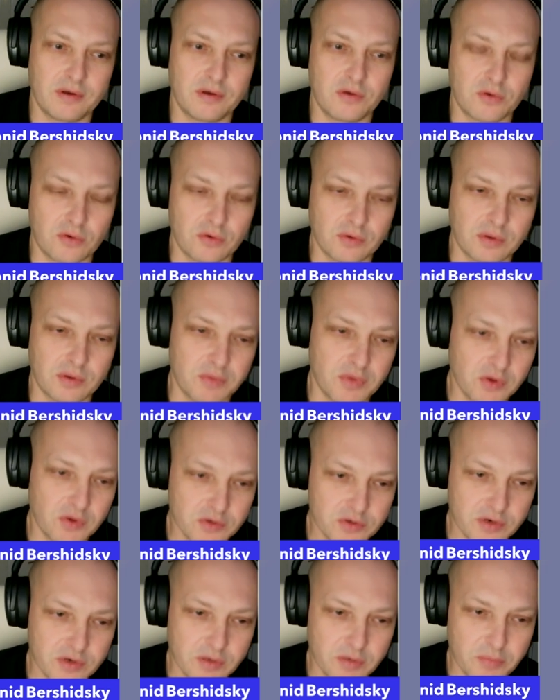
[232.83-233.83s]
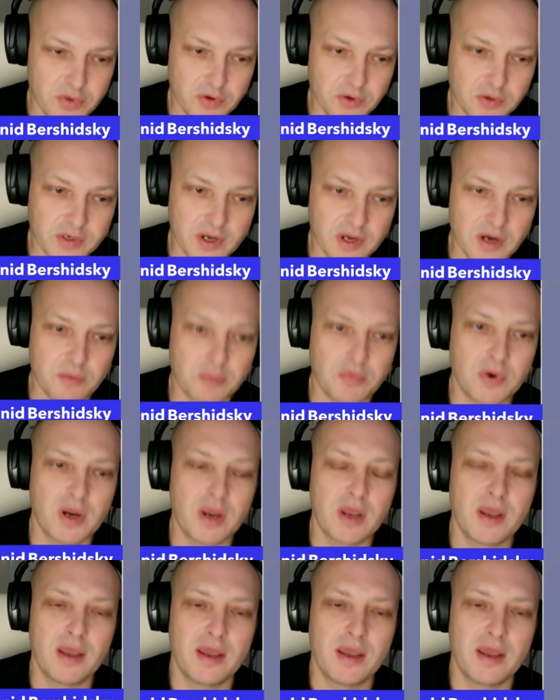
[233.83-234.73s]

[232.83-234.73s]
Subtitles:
you know, the military buildup